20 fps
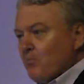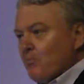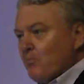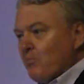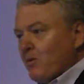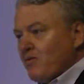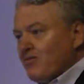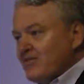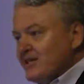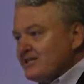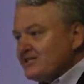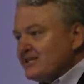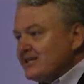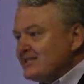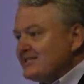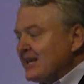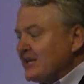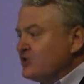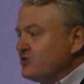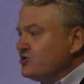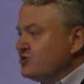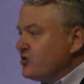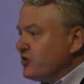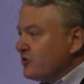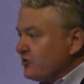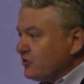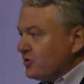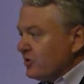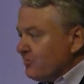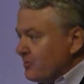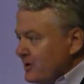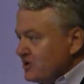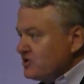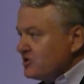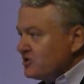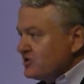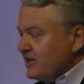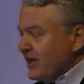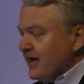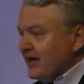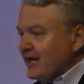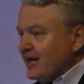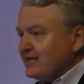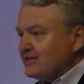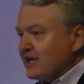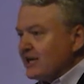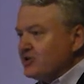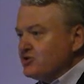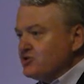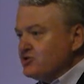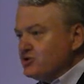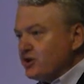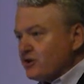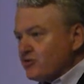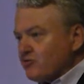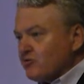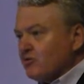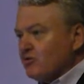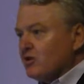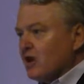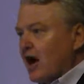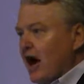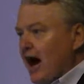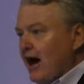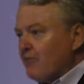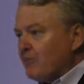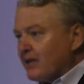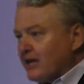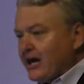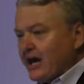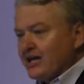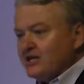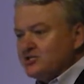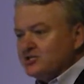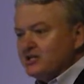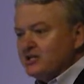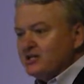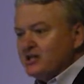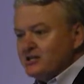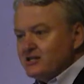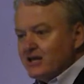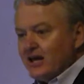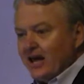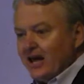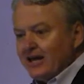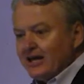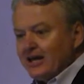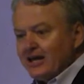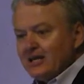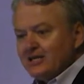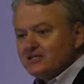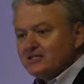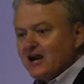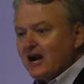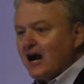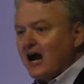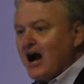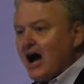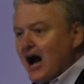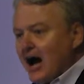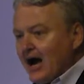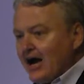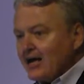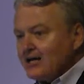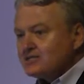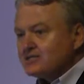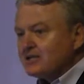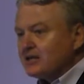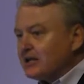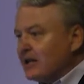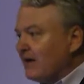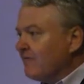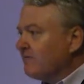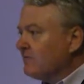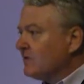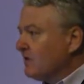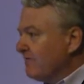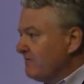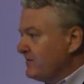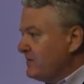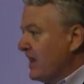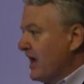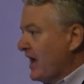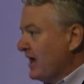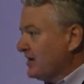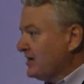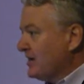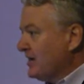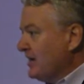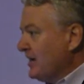But this is a the pension debt is a general obligation debt. It is our highest level of debt.